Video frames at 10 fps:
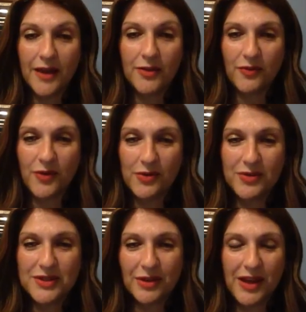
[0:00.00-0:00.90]
I don't know if we're
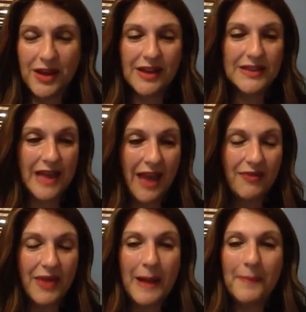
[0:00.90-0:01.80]
all so lucky to
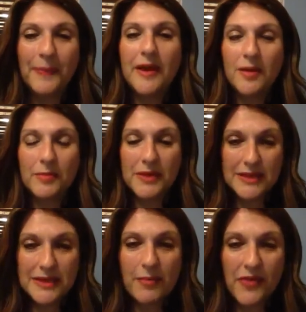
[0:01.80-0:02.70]
have that,
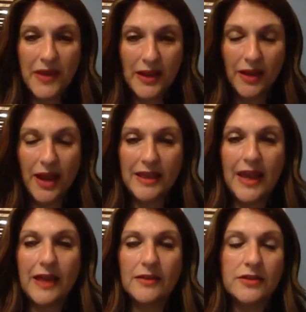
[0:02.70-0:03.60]
but something
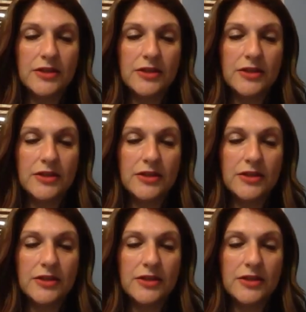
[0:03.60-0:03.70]
like that.